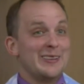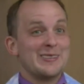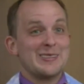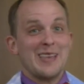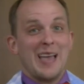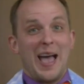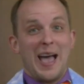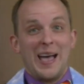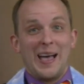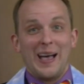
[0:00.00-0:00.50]

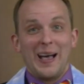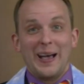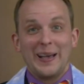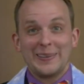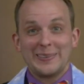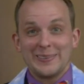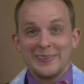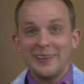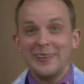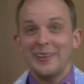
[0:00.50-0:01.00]
is
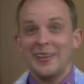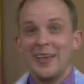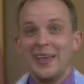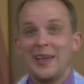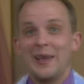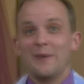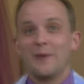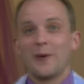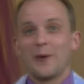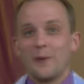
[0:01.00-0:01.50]
a
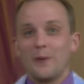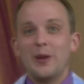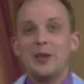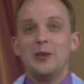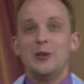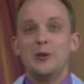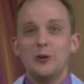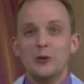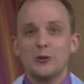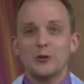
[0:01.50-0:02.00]
Sunday where
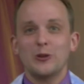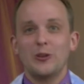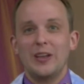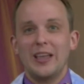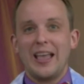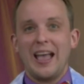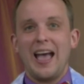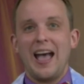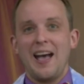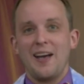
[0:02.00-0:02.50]
we
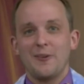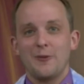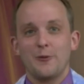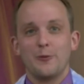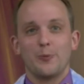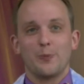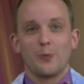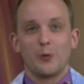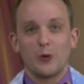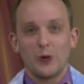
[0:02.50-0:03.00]
usually
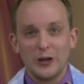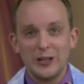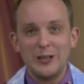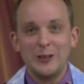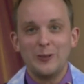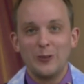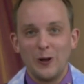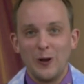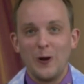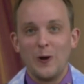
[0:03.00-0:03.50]
have
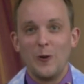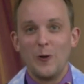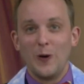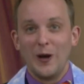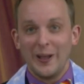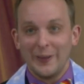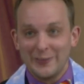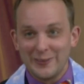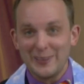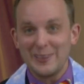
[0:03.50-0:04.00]
pretty
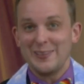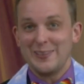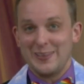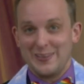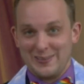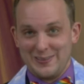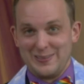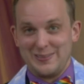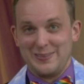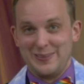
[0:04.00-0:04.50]
low
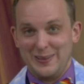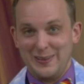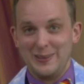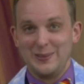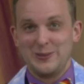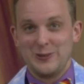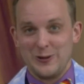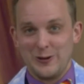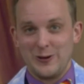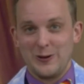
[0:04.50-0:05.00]
attendance
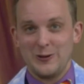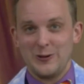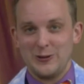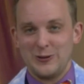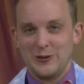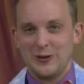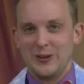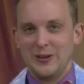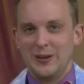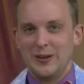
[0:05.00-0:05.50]
in
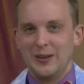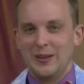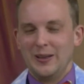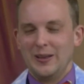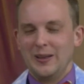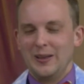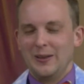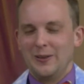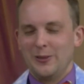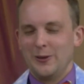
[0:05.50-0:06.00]
church.
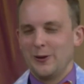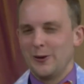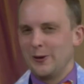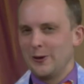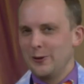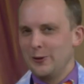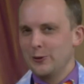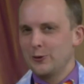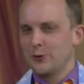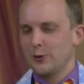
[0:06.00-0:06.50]
There
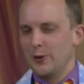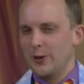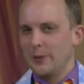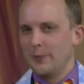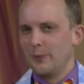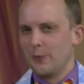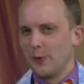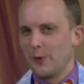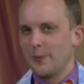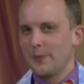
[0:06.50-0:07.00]
are
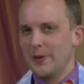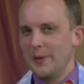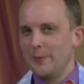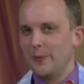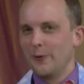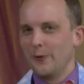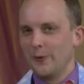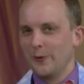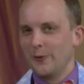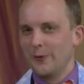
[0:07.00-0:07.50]
usually more
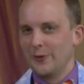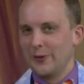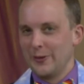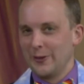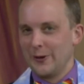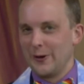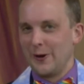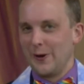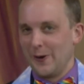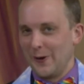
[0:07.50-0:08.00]
people
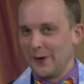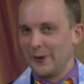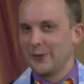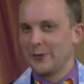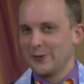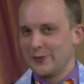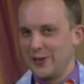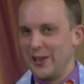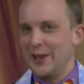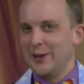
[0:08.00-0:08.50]
than there are
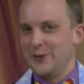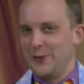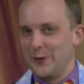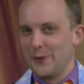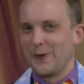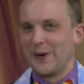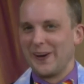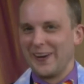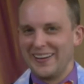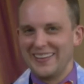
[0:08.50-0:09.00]
in the
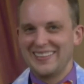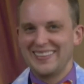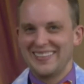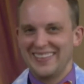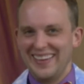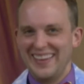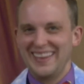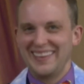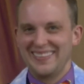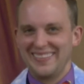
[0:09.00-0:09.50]
sanctuary
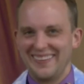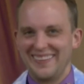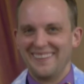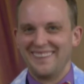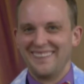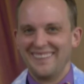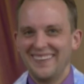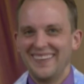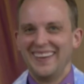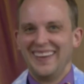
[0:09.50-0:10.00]
today,
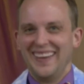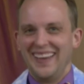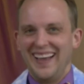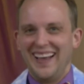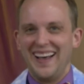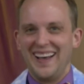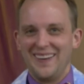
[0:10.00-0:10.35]
though.